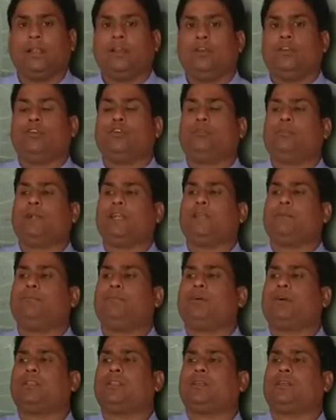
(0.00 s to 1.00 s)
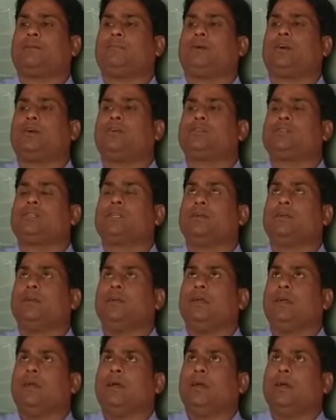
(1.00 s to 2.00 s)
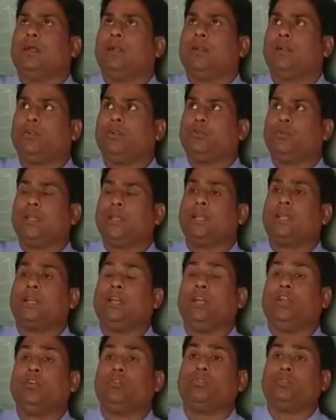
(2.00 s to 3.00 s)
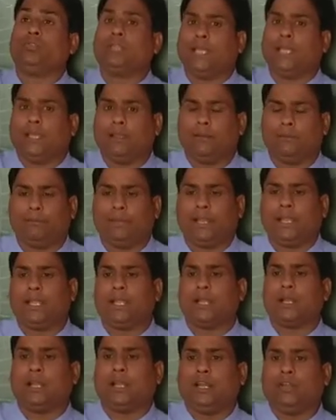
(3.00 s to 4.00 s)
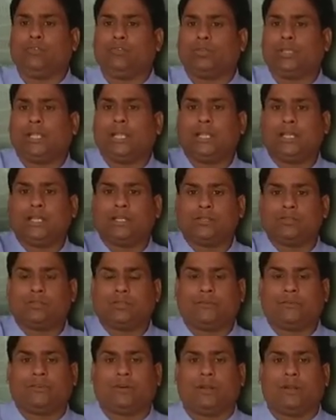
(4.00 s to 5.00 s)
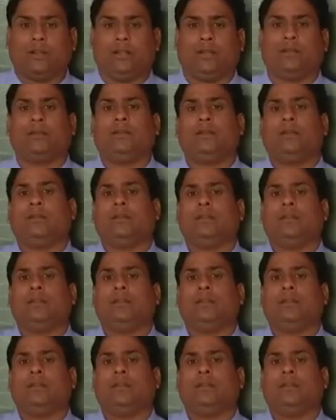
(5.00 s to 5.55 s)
Nobody bother about doing a new thing, bringing a new thing into the world.